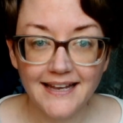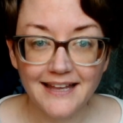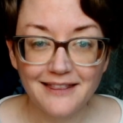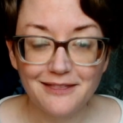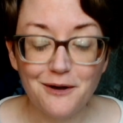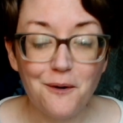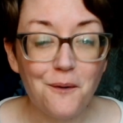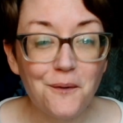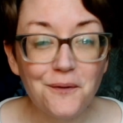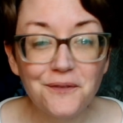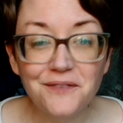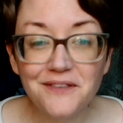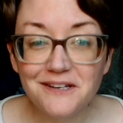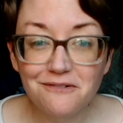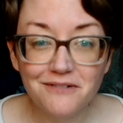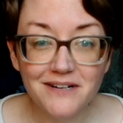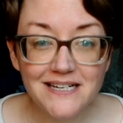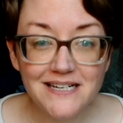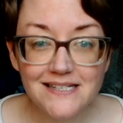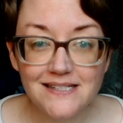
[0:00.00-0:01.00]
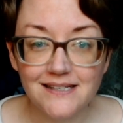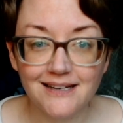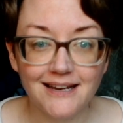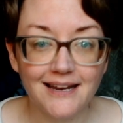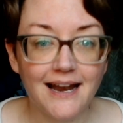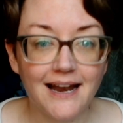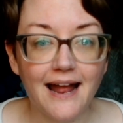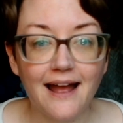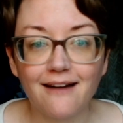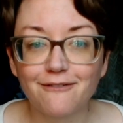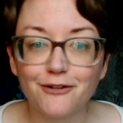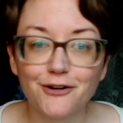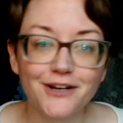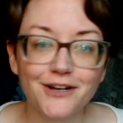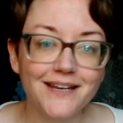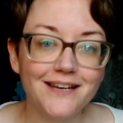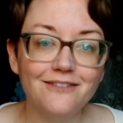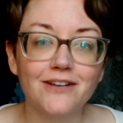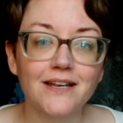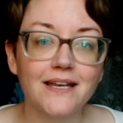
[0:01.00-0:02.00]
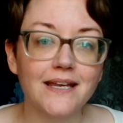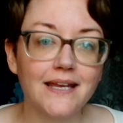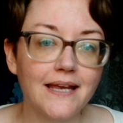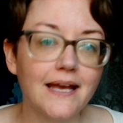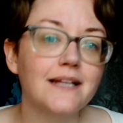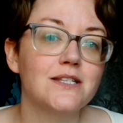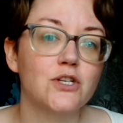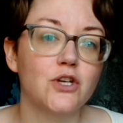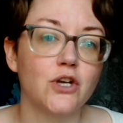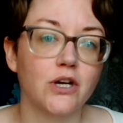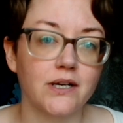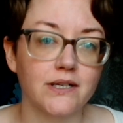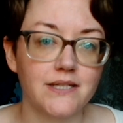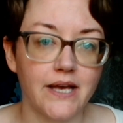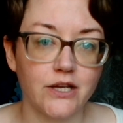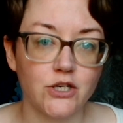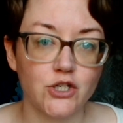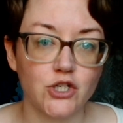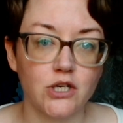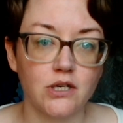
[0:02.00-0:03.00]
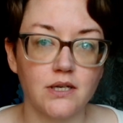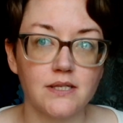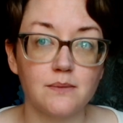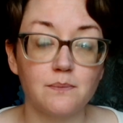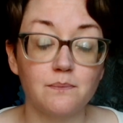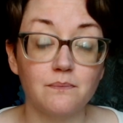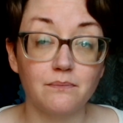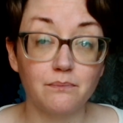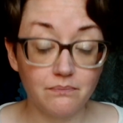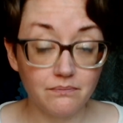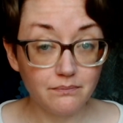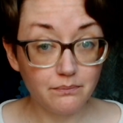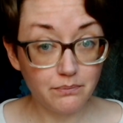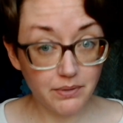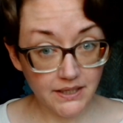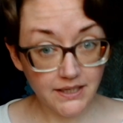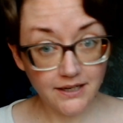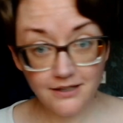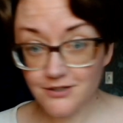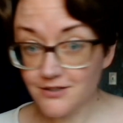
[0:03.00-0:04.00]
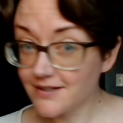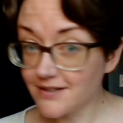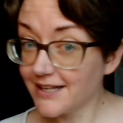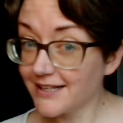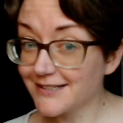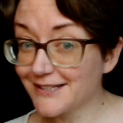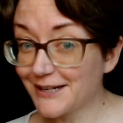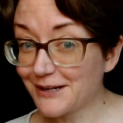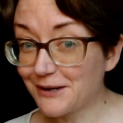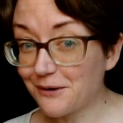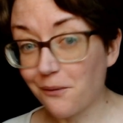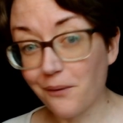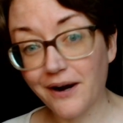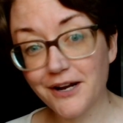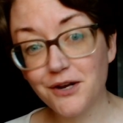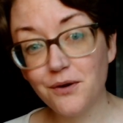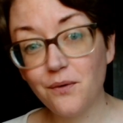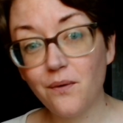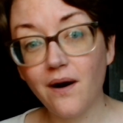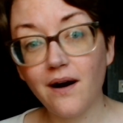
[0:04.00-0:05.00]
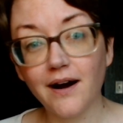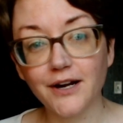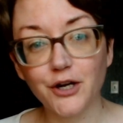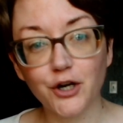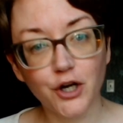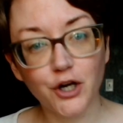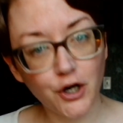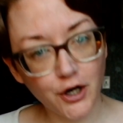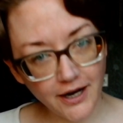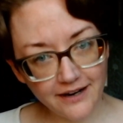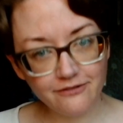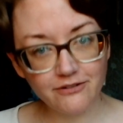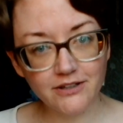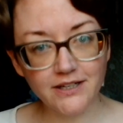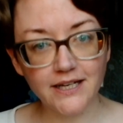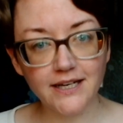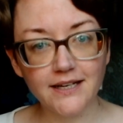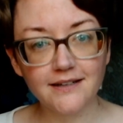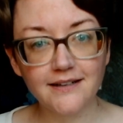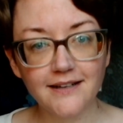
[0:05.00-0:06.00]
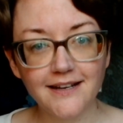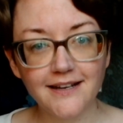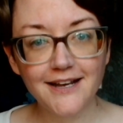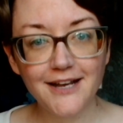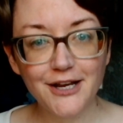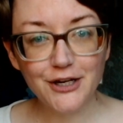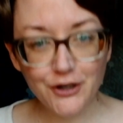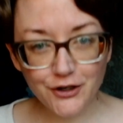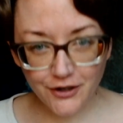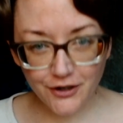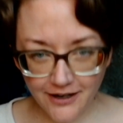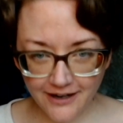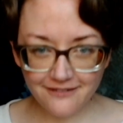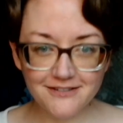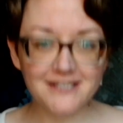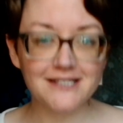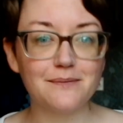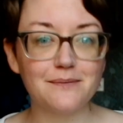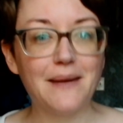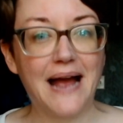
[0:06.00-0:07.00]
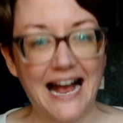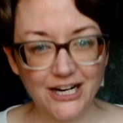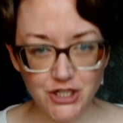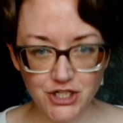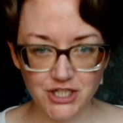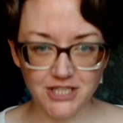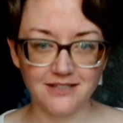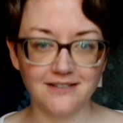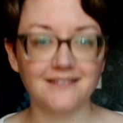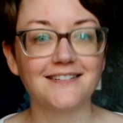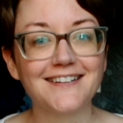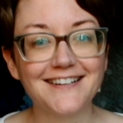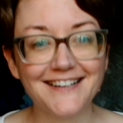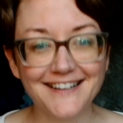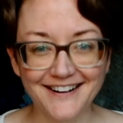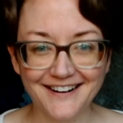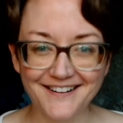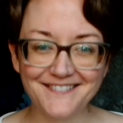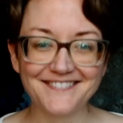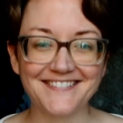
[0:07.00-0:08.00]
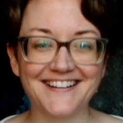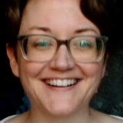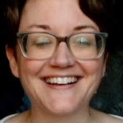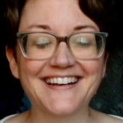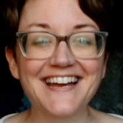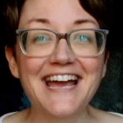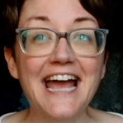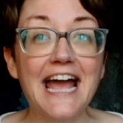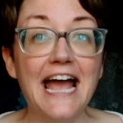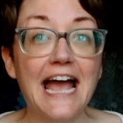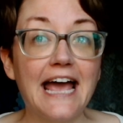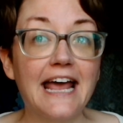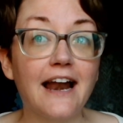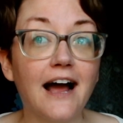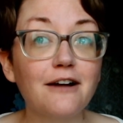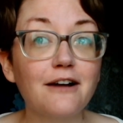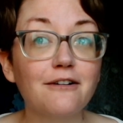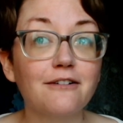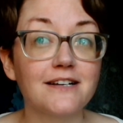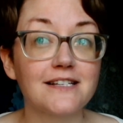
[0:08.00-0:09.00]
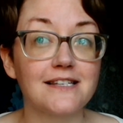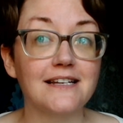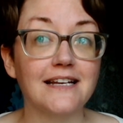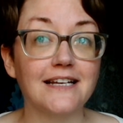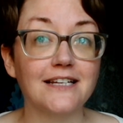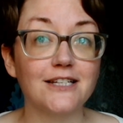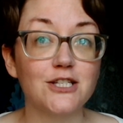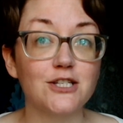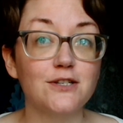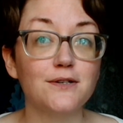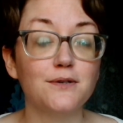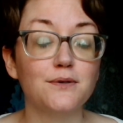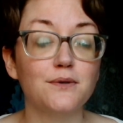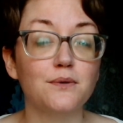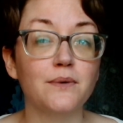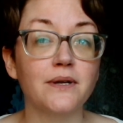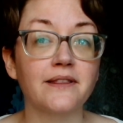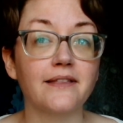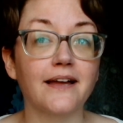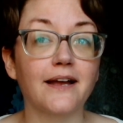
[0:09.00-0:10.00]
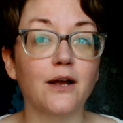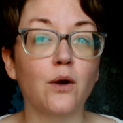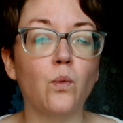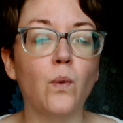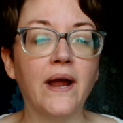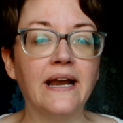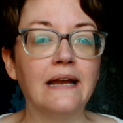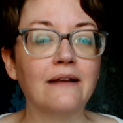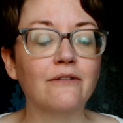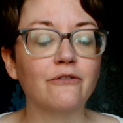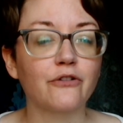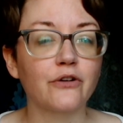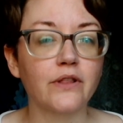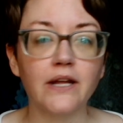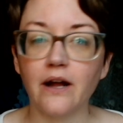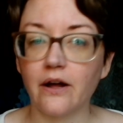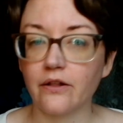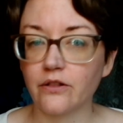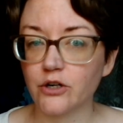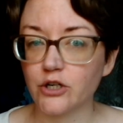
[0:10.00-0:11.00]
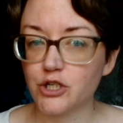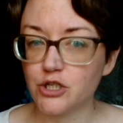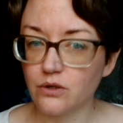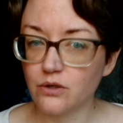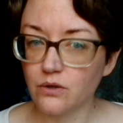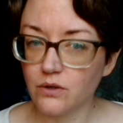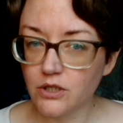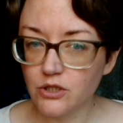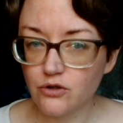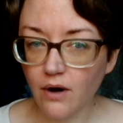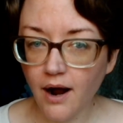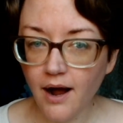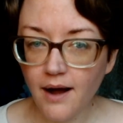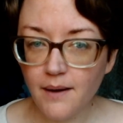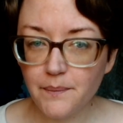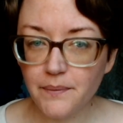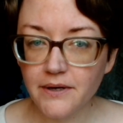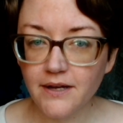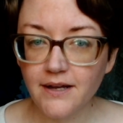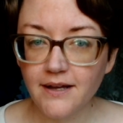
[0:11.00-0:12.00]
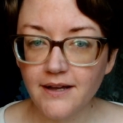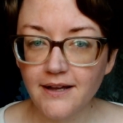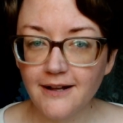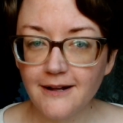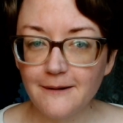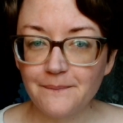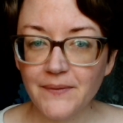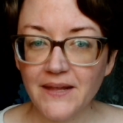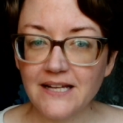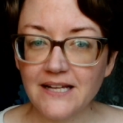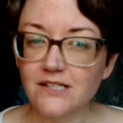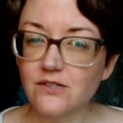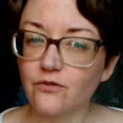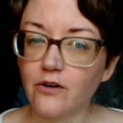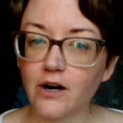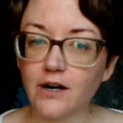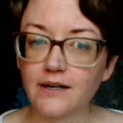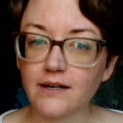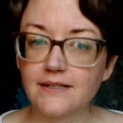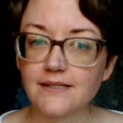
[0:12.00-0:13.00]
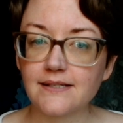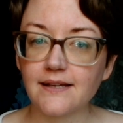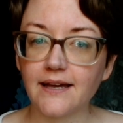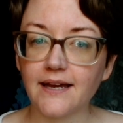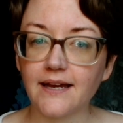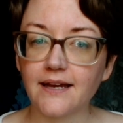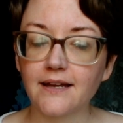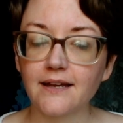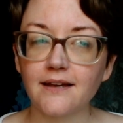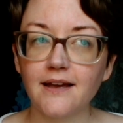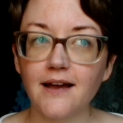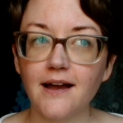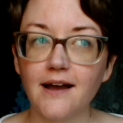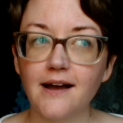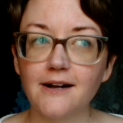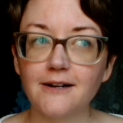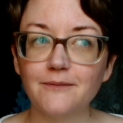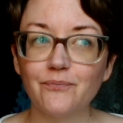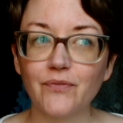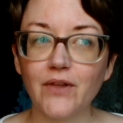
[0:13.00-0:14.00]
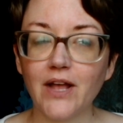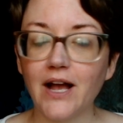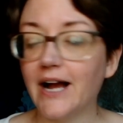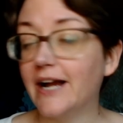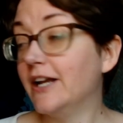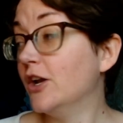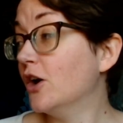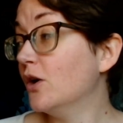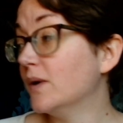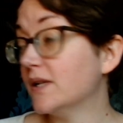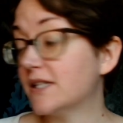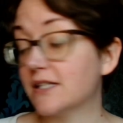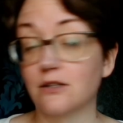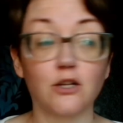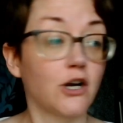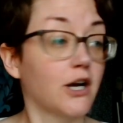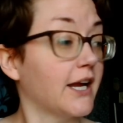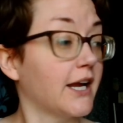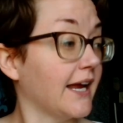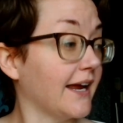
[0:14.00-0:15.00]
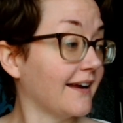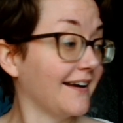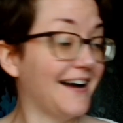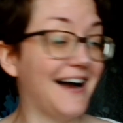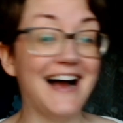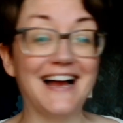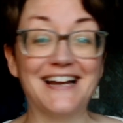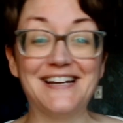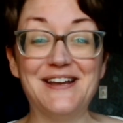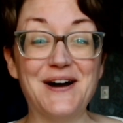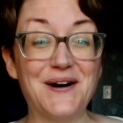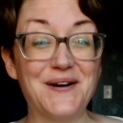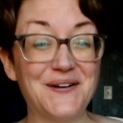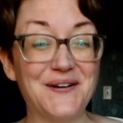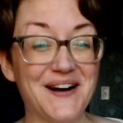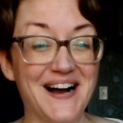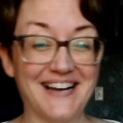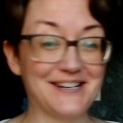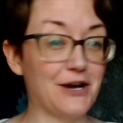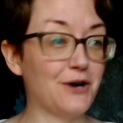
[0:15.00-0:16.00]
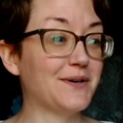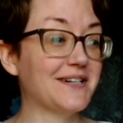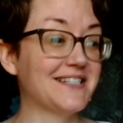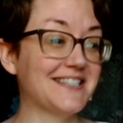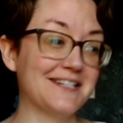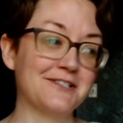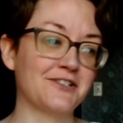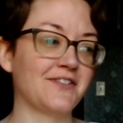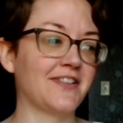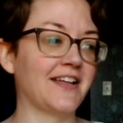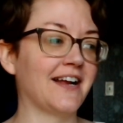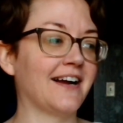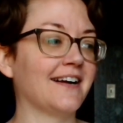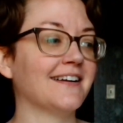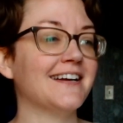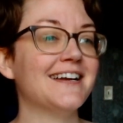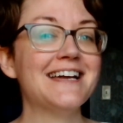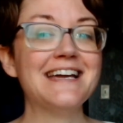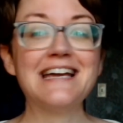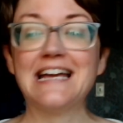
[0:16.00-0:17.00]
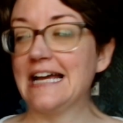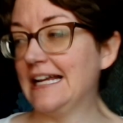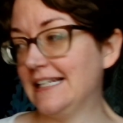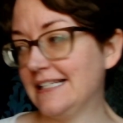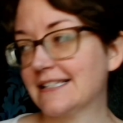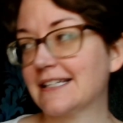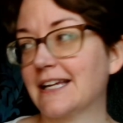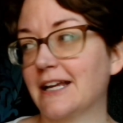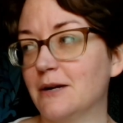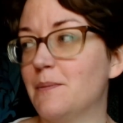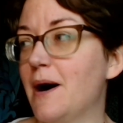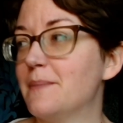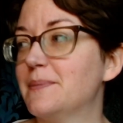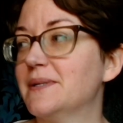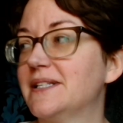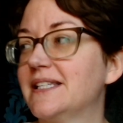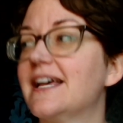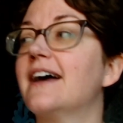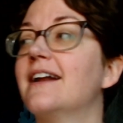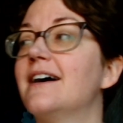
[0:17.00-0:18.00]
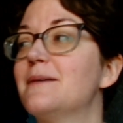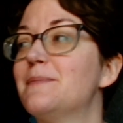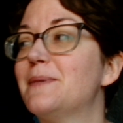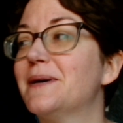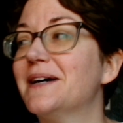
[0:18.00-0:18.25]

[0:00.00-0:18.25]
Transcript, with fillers: the only reason it ever even gets your attention is because that's like where you are. You're craving it. You're craving some action, you know? Like, and I resonate too with like waiting for the other shoe to drop as far as like, I know it's lurking. I know, I know it's under there and it's gonna pop its head up